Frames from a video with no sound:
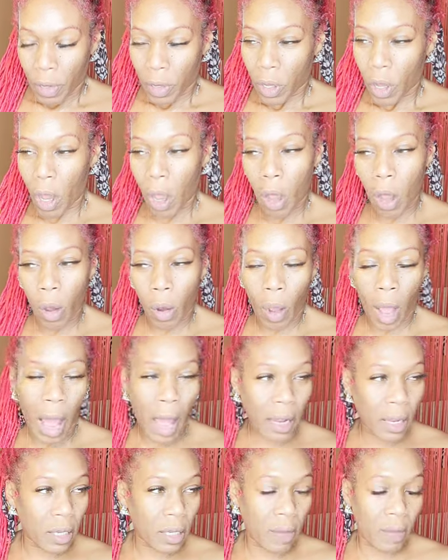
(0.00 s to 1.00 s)
Yo,
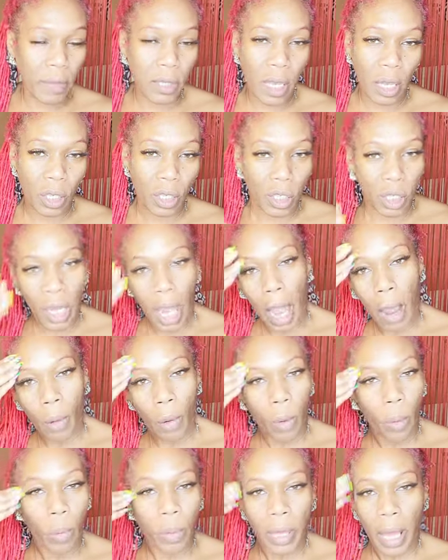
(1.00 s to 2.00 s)
I couldn't even take a
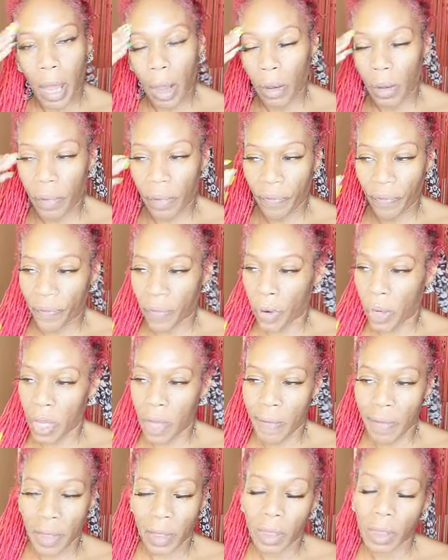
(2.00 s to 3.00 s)
shower without for
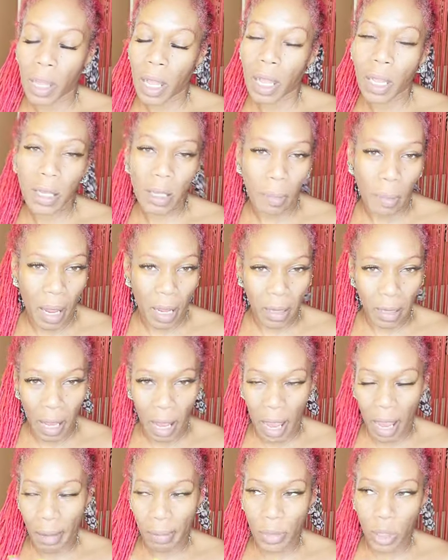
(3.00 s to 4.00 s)
even thinking about
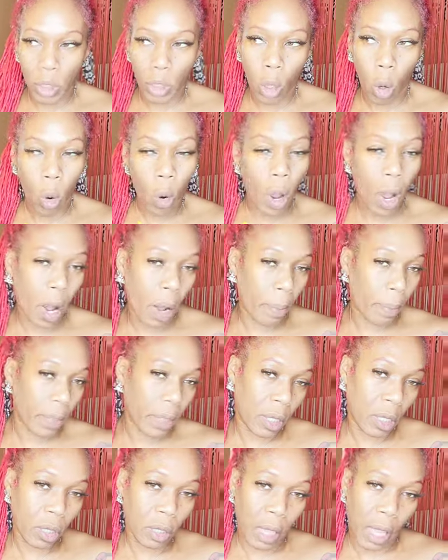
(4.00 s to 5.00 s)
that. I'm so
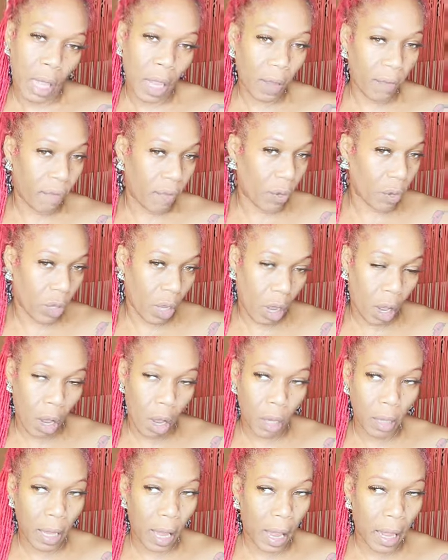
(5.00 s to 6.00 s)
humbly thankful,
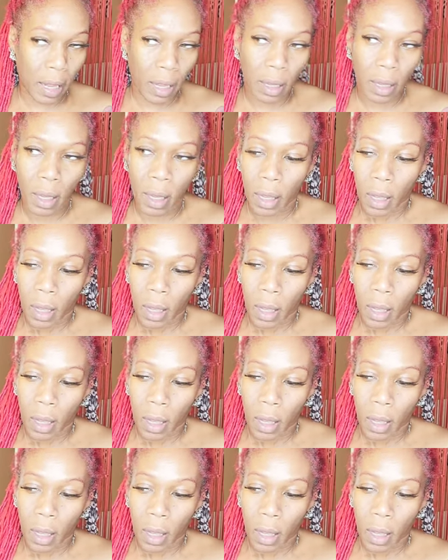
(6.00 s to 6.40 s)
y'all. Like,